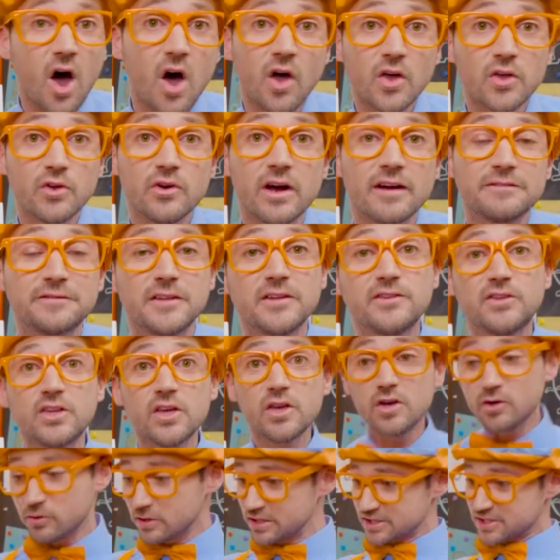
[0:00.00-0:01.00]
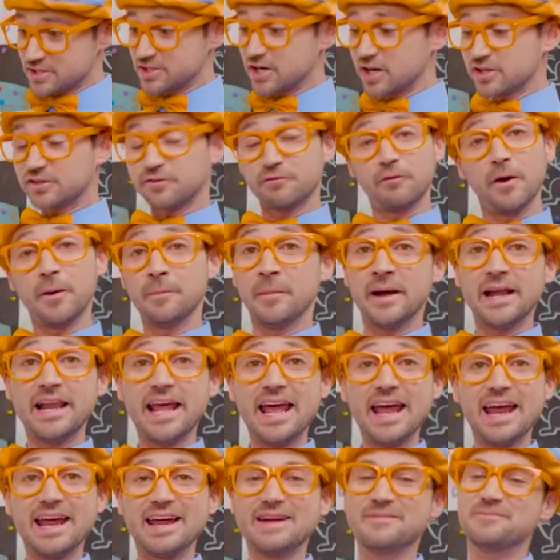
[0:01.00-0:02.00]
all you have to do is search for my
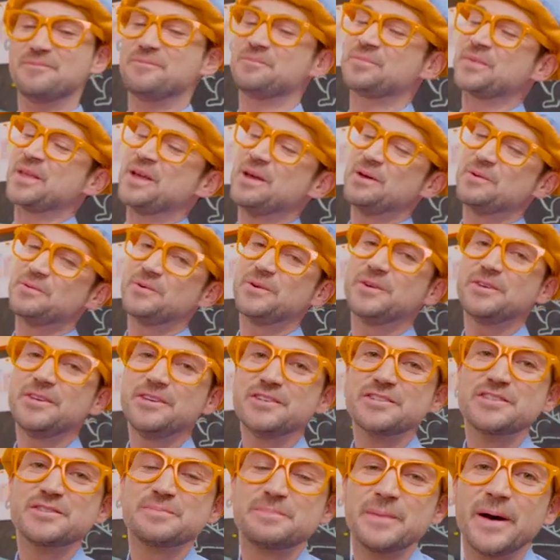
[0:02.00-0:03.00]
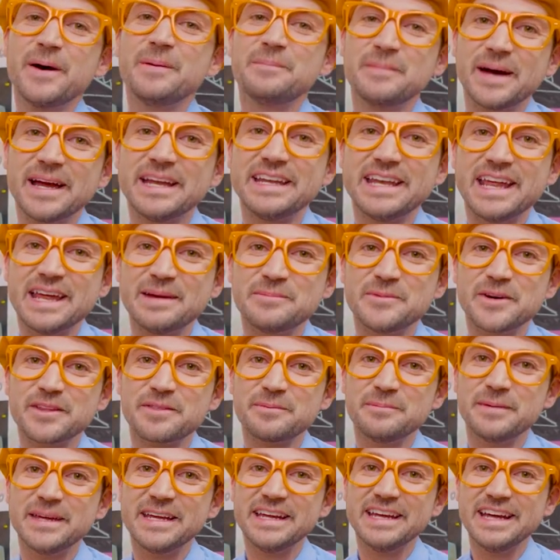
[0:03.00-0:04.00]
name. Will you spell my name
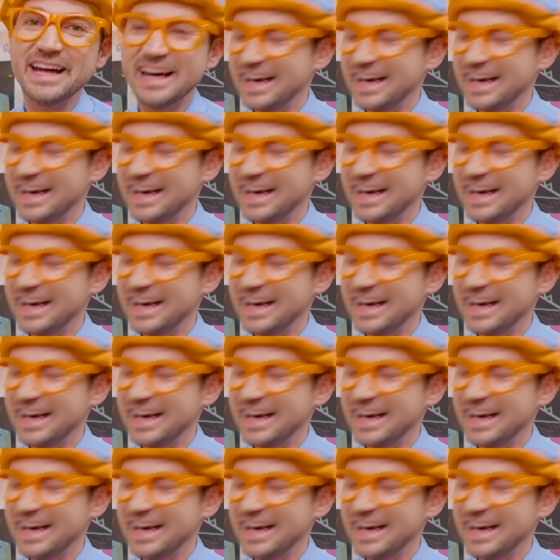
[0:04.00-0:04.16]
with me?